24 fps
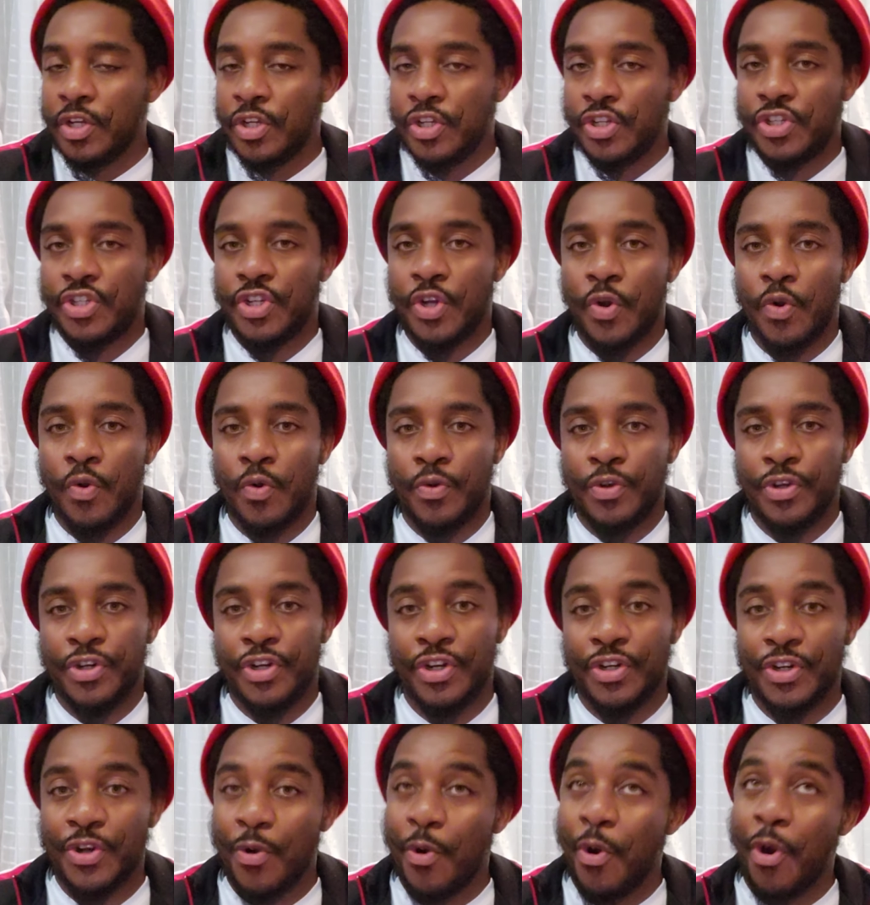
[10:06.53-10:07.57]
So you
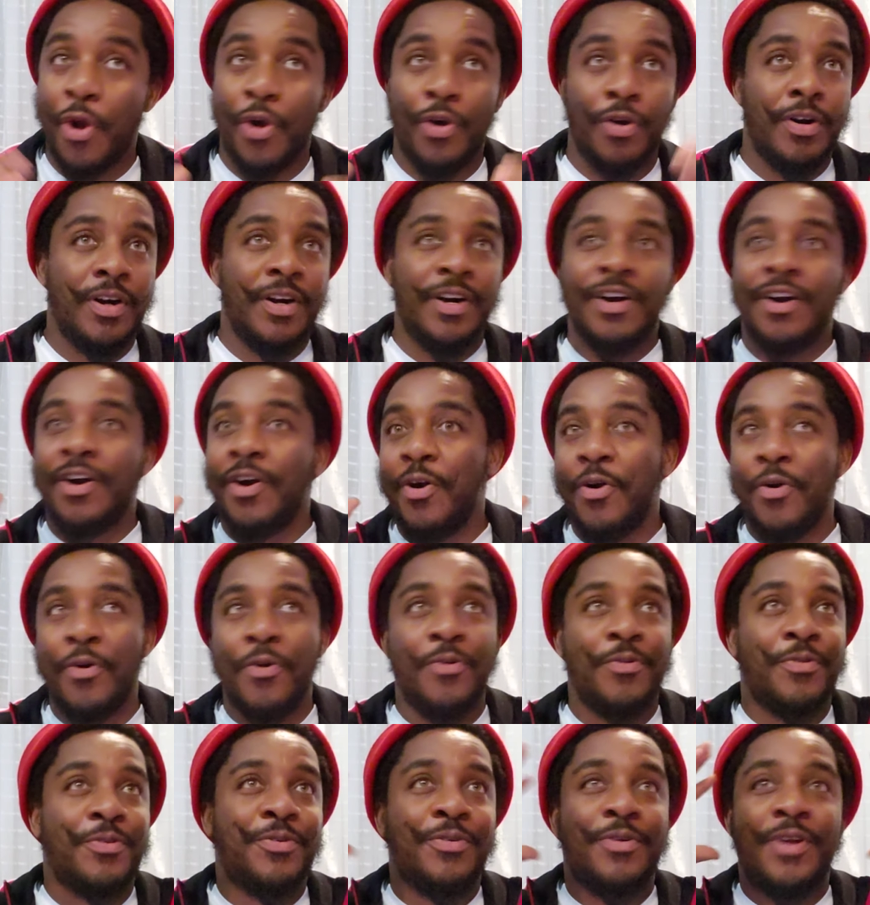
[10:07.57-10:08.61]
don't go
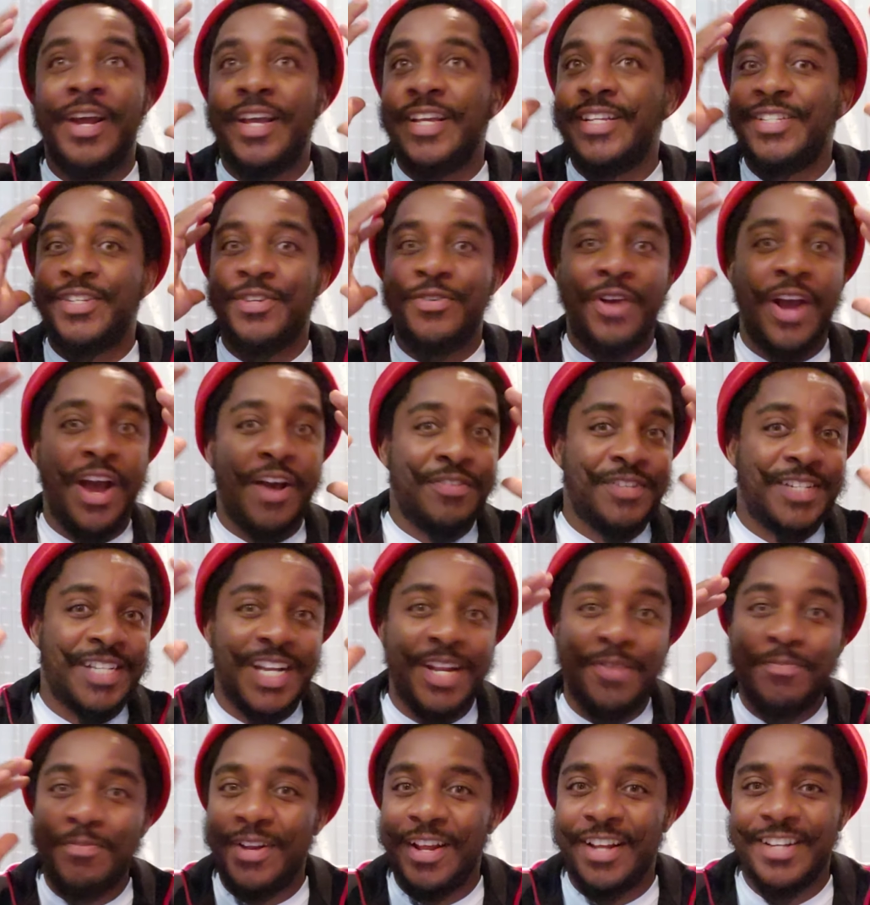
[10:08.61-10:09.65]
all crazy. You have
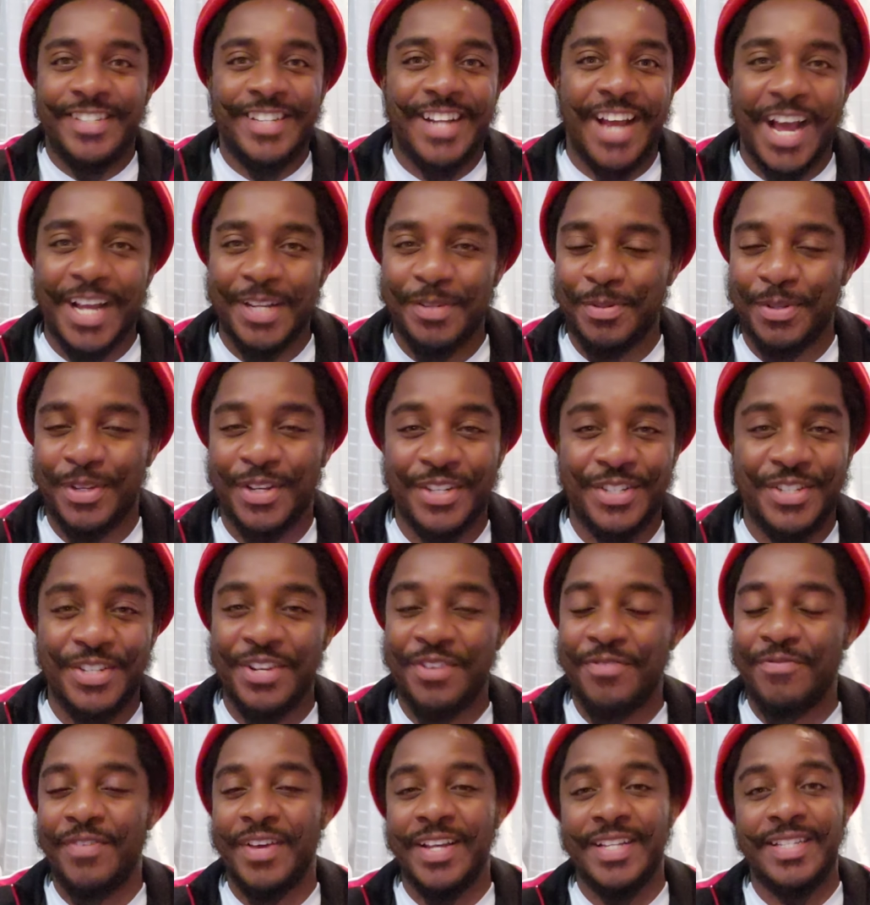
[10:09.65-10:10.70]
sleepless nights because you
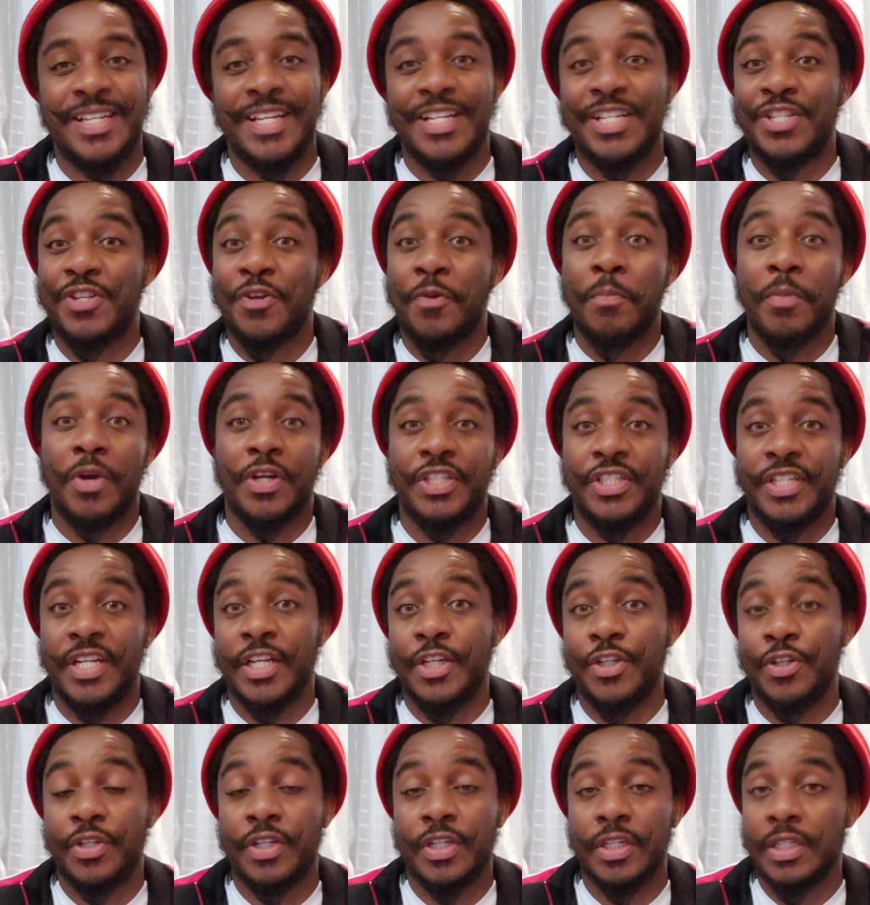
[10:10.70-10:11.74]
invested so much,
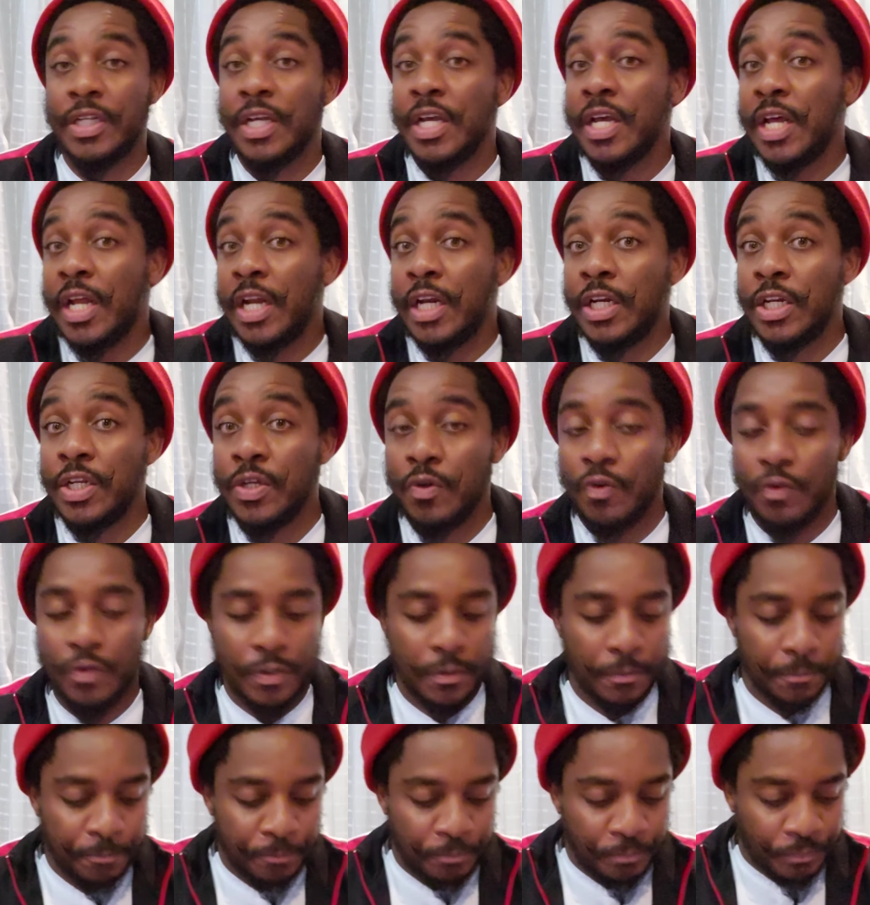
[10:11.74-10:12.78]
then you could
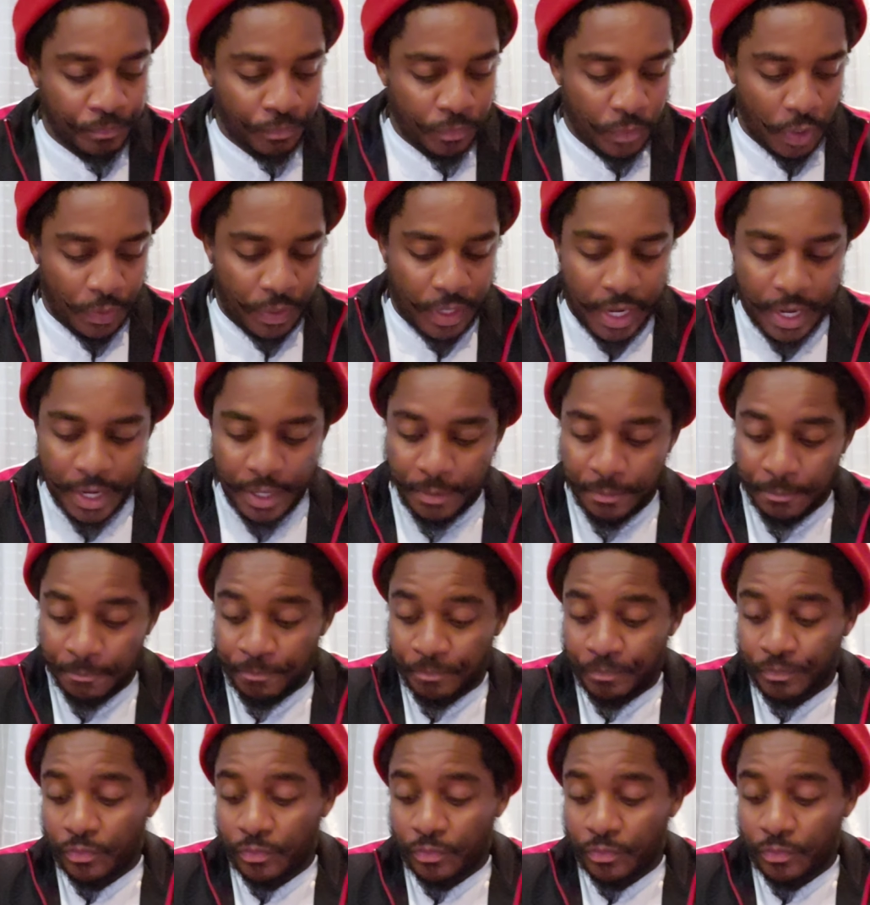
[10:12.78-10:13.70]
lose. Okay,